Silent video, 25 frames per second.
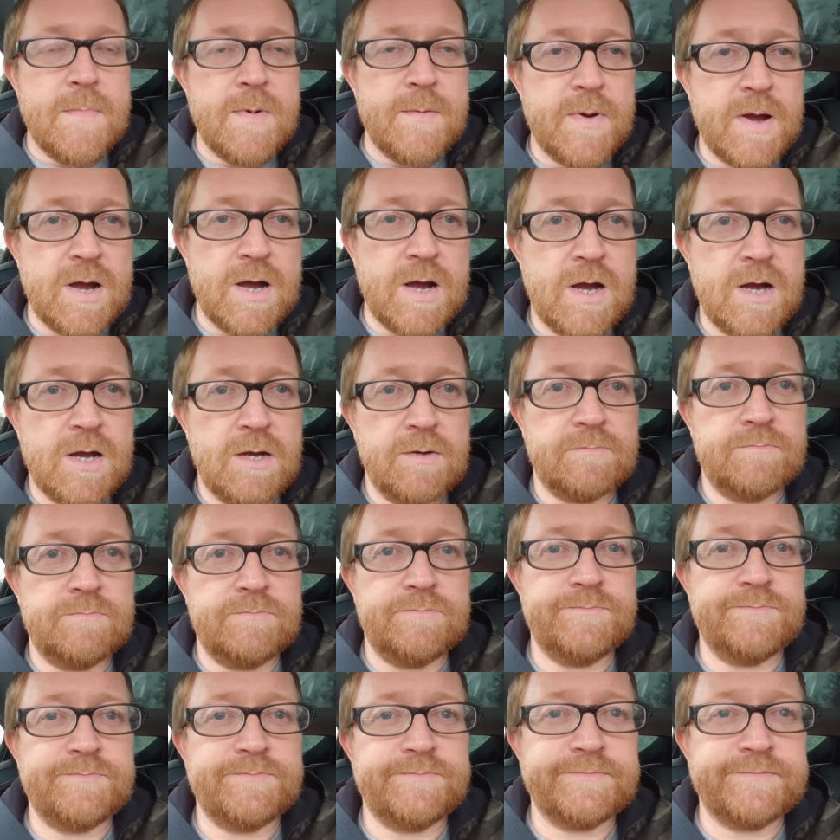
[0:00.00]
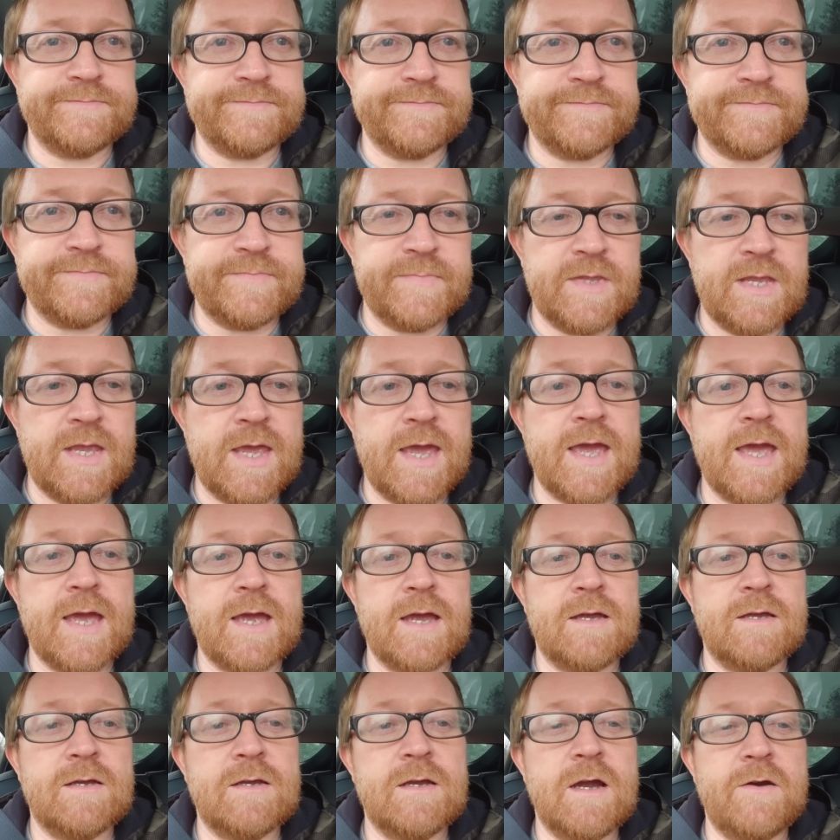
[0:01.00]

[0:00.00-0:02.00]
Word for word: But um, yeah,